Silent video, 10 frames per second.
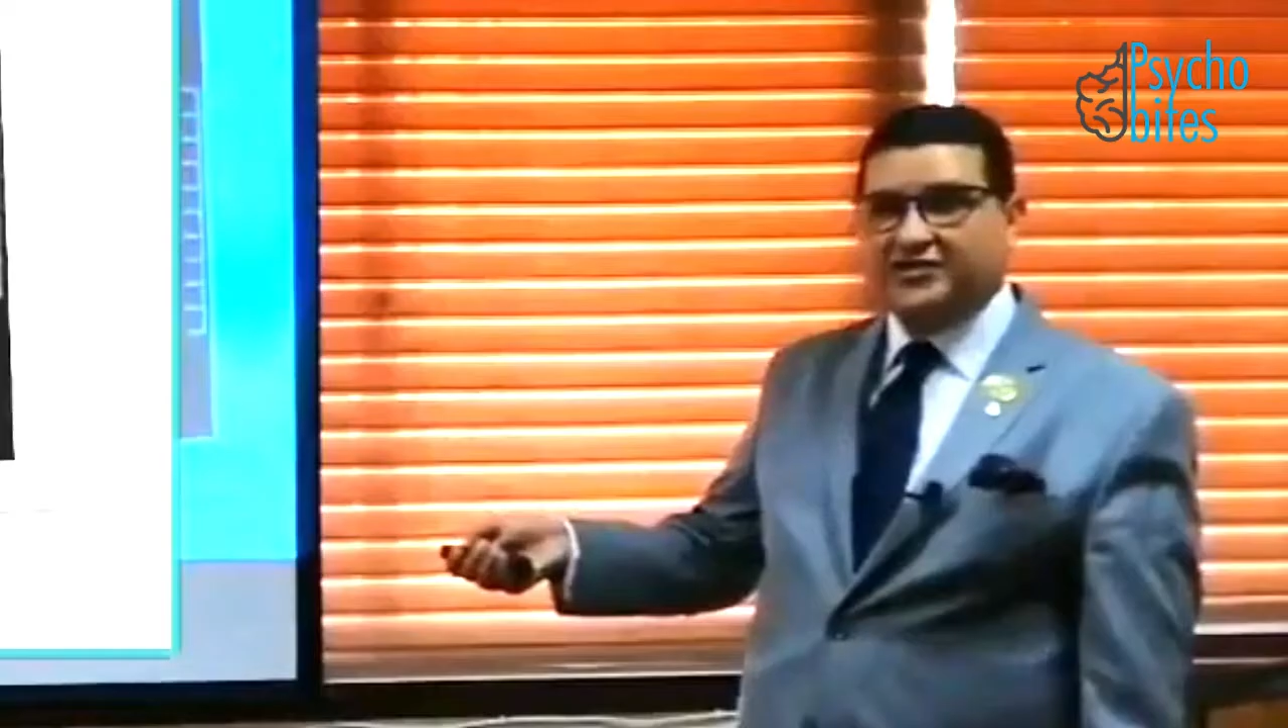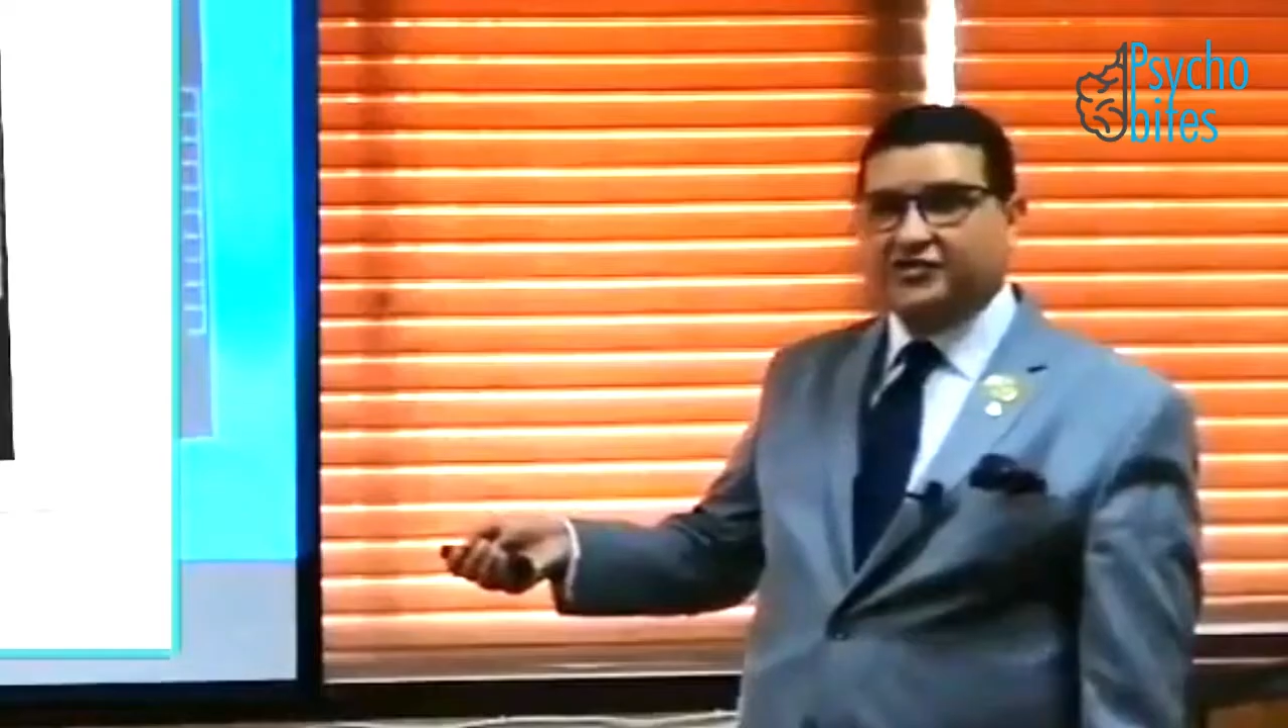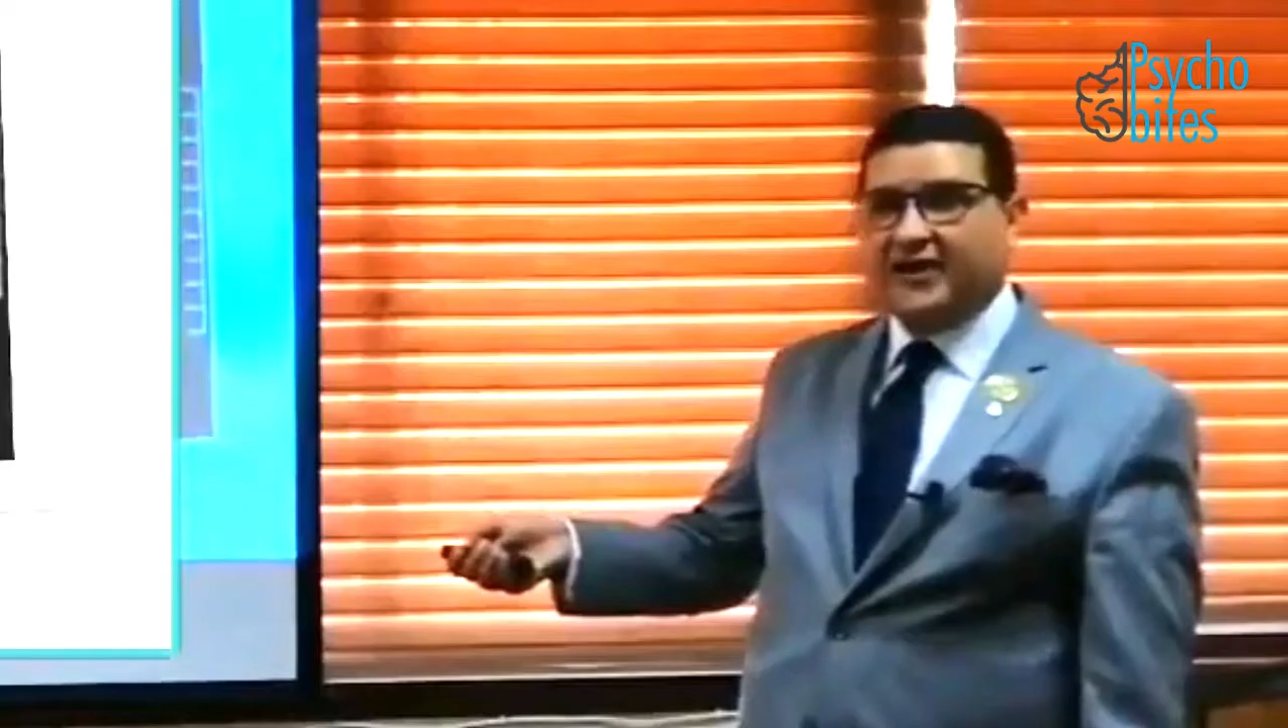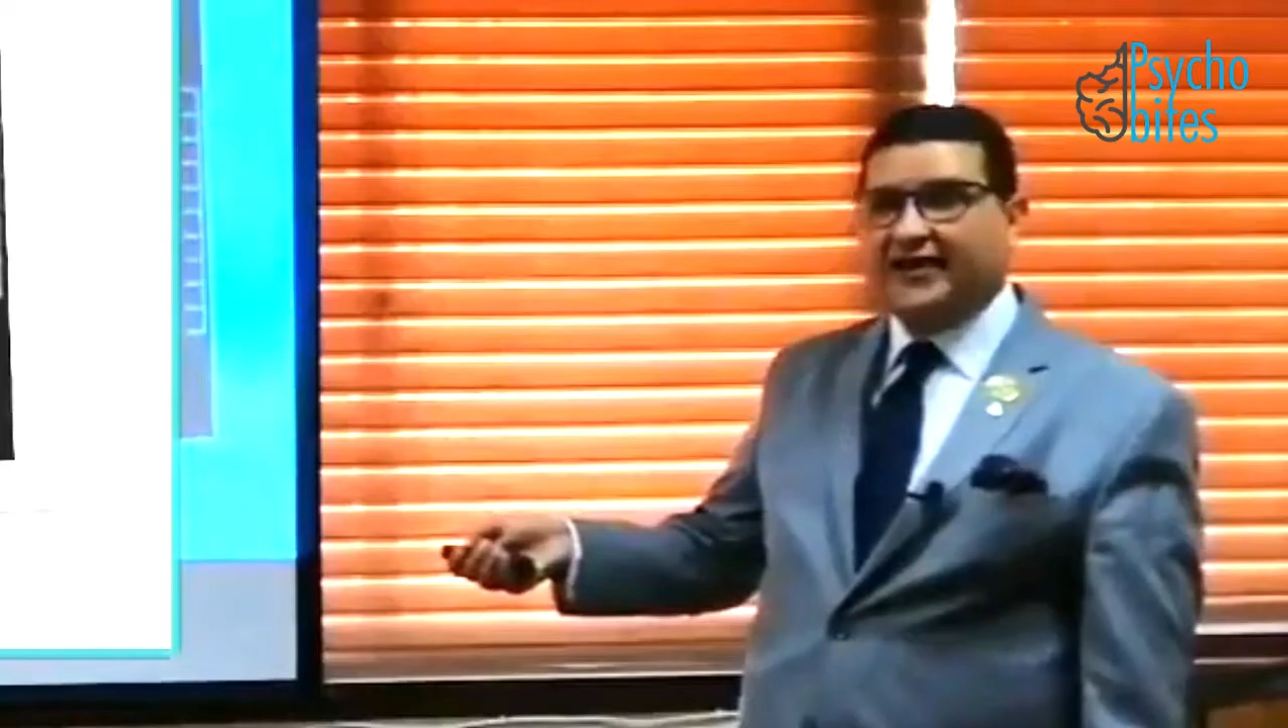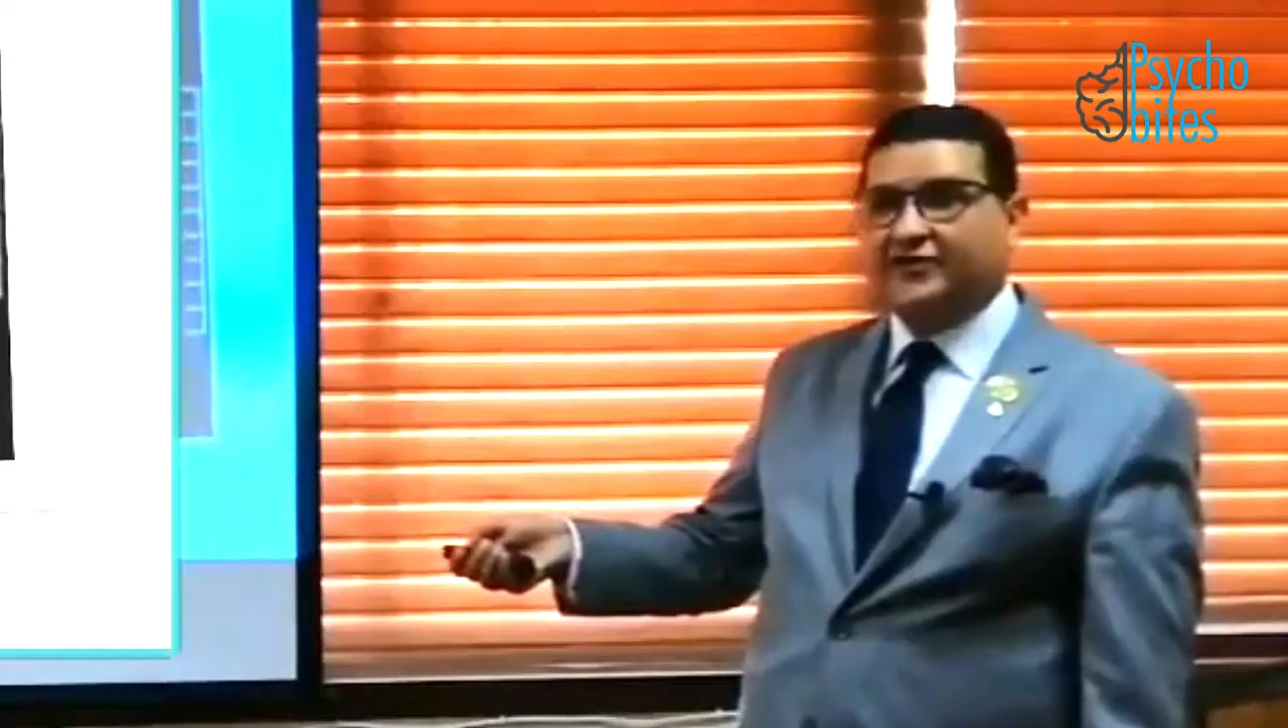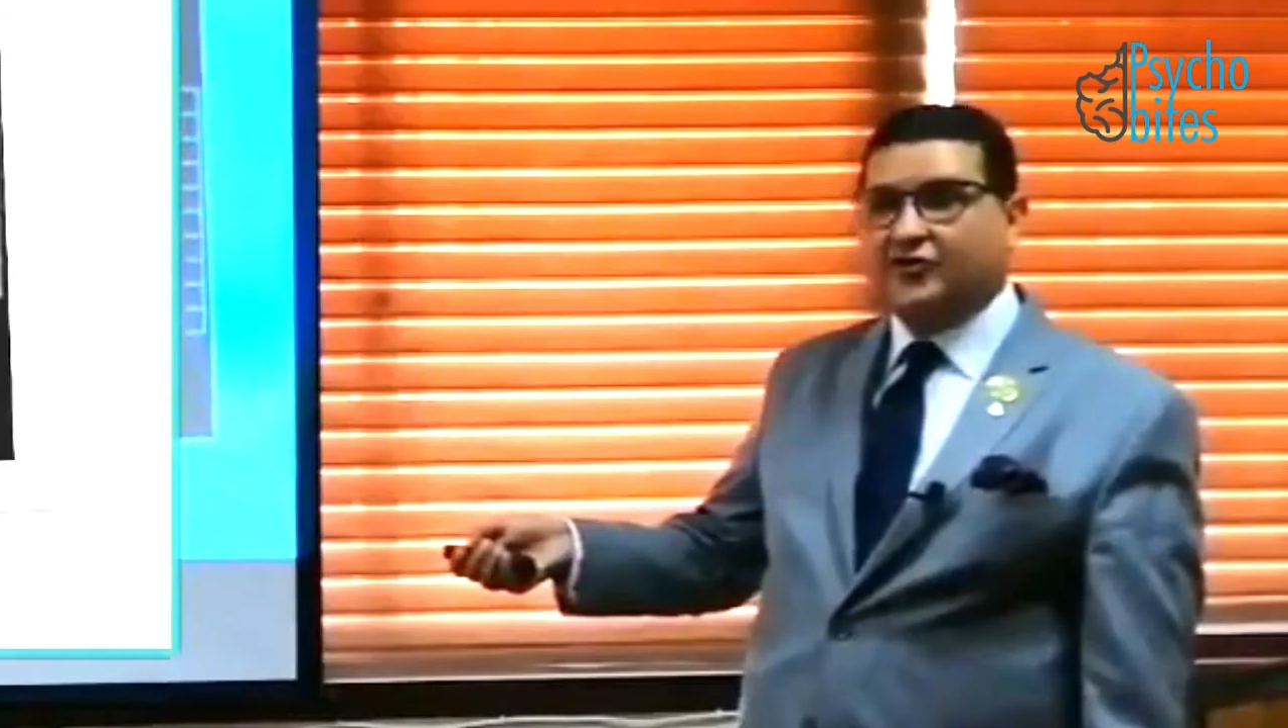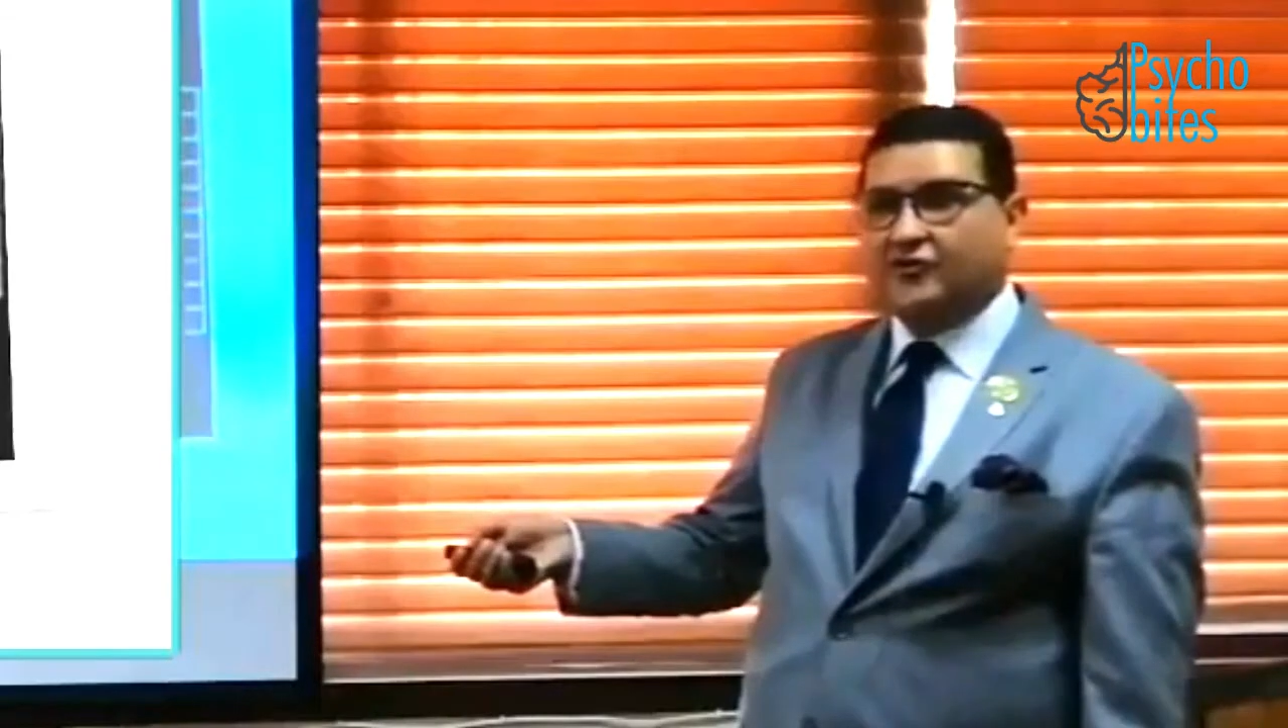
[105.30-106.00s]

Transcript: who had no